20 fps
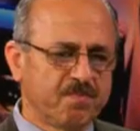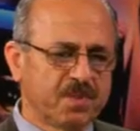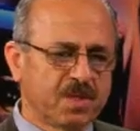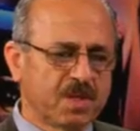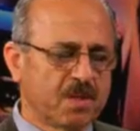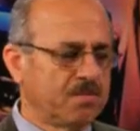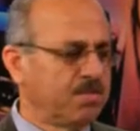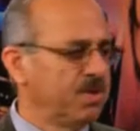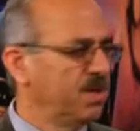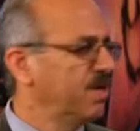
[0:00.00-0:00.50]

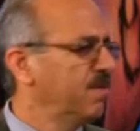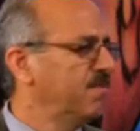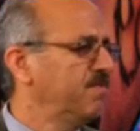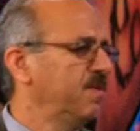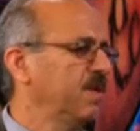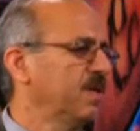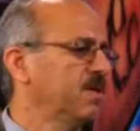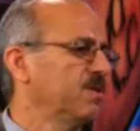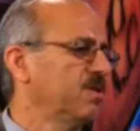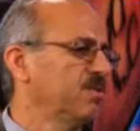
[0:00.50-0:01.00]

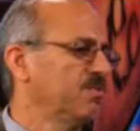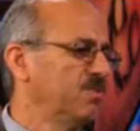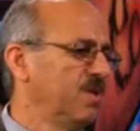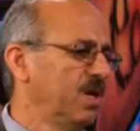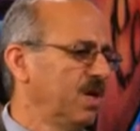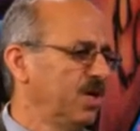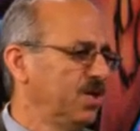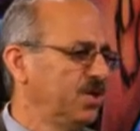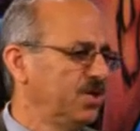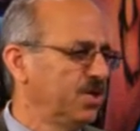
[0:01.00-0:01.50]
perfect the
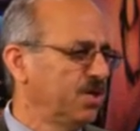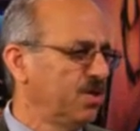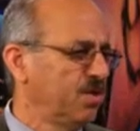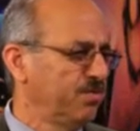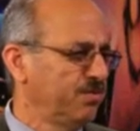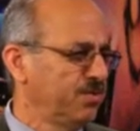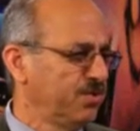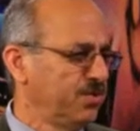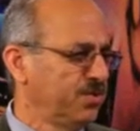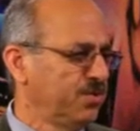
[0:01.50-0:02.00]
religion
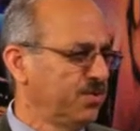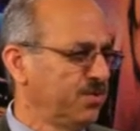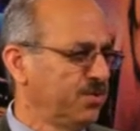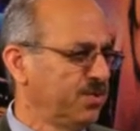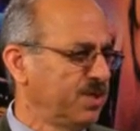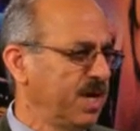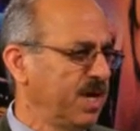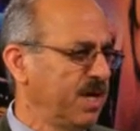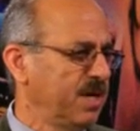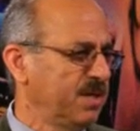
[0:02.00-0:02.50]
of
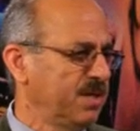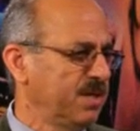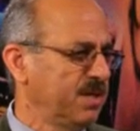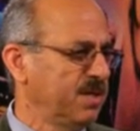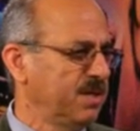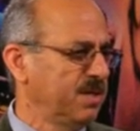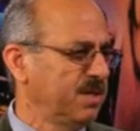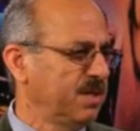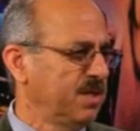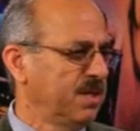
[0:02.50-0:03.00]
Jews
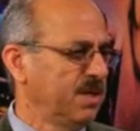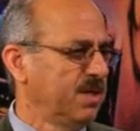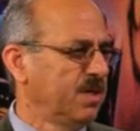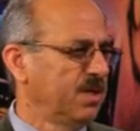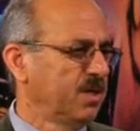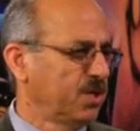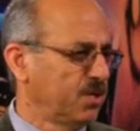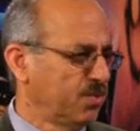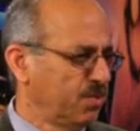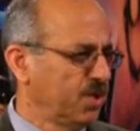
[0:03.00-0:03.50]
and
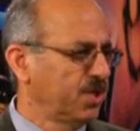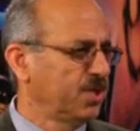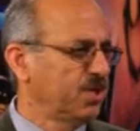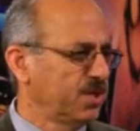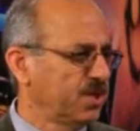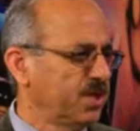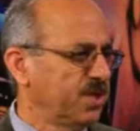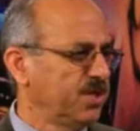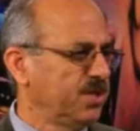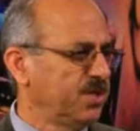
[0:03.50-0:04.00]

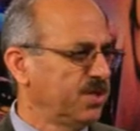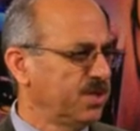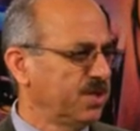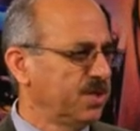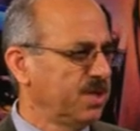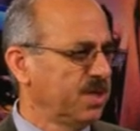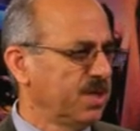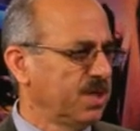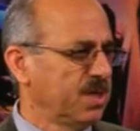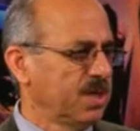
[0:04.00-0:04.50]
Christians.
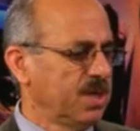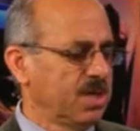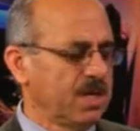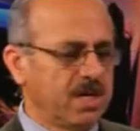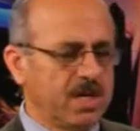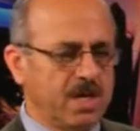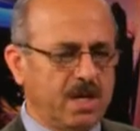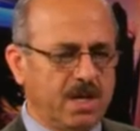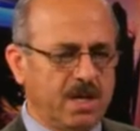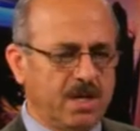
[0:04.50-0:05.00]

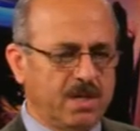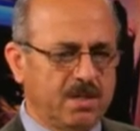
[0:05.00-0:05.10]
And